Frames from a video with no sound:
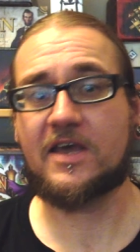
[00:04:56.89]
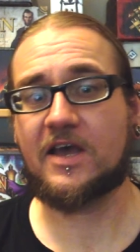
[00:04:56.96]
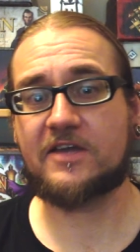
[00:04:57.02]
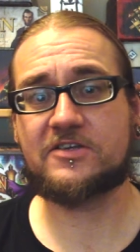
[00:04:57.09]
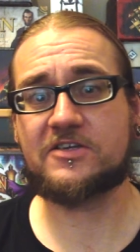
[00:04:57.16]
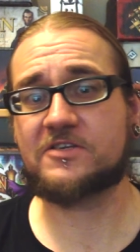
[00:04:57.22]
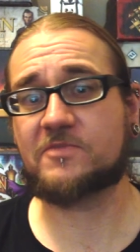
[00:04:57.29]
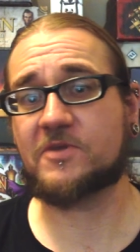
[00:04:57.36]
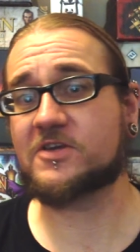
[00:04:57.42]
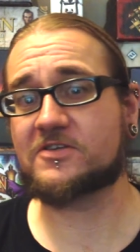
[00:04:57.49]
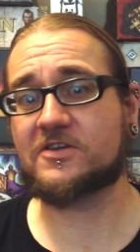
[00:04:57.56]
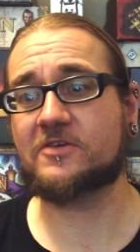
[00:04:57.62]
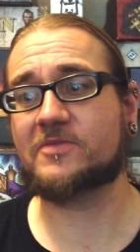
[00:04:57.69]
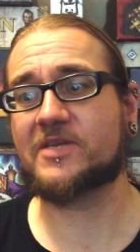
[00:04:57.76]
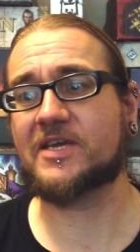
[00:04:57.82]
And just because
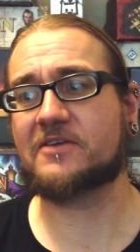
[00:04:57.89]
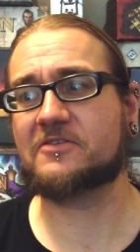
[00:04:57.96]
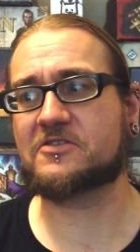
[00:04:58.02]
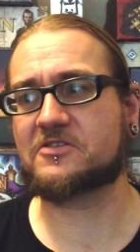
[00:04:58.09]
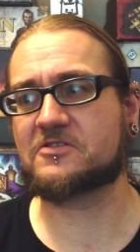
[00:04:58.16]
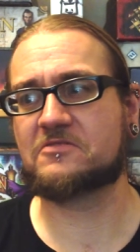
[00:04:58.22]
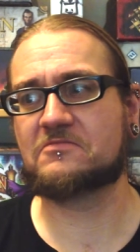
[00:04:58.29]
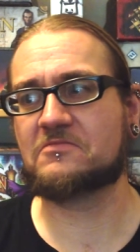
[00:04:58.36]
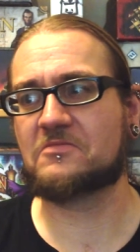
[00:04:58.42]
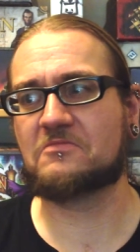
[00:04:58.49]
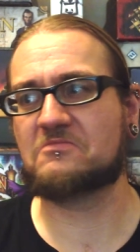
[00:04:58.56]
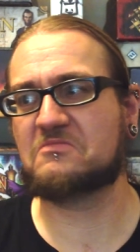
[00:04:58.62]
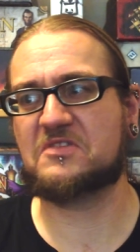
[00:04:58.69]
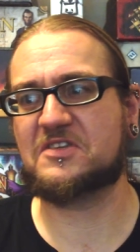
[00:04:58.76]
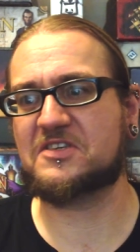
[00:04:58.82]
nobody else
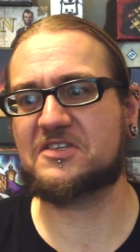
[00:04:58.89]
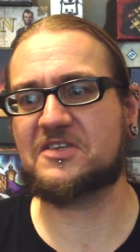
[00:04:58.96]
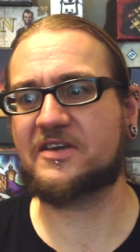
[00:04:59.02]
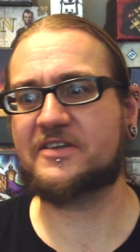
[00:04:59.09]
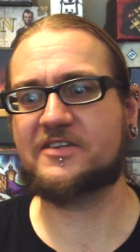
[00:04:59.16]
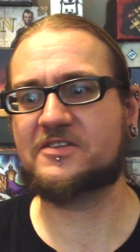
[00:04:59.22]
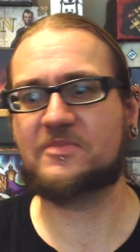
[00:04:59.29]
decided